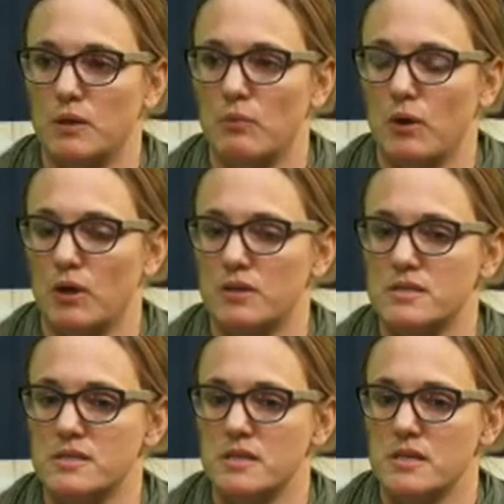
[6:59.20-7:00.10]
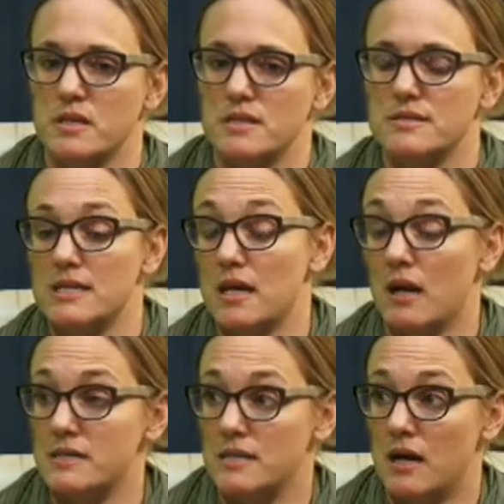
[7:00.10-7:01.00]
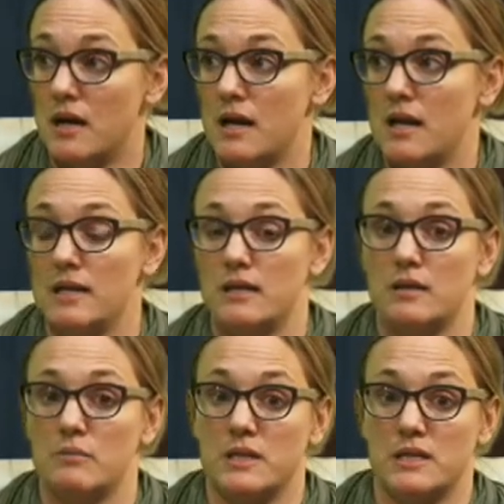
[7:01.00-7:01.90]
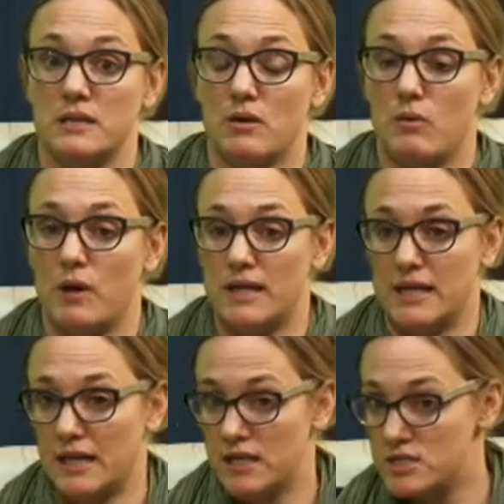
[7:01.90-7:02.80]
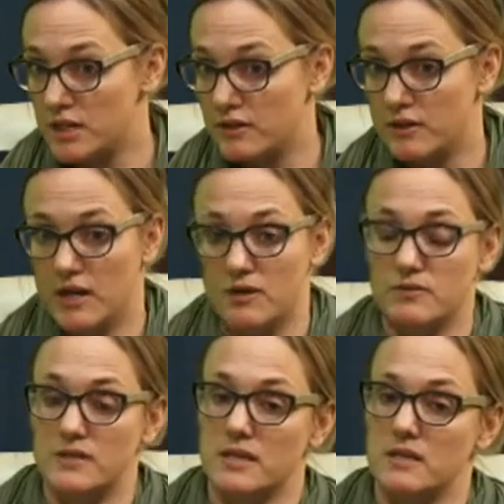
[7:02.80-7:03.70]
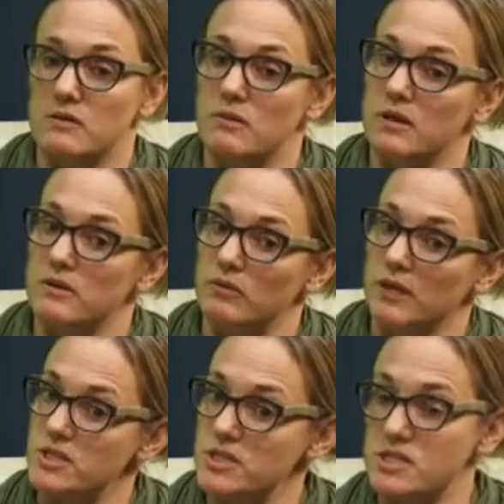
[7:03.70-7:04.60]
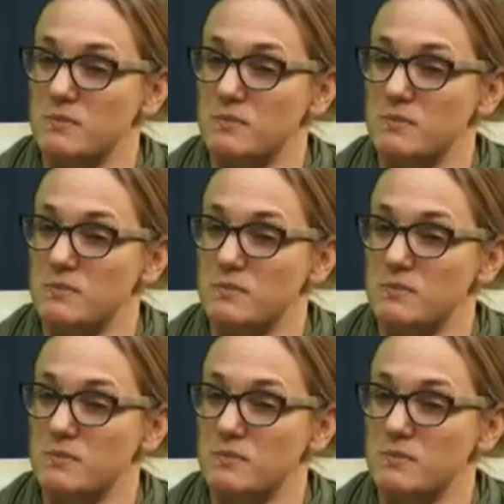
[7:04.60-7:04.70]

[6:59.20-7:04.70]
weren't seeing eye to eye. We didn't quite get each other. I don't think the relationship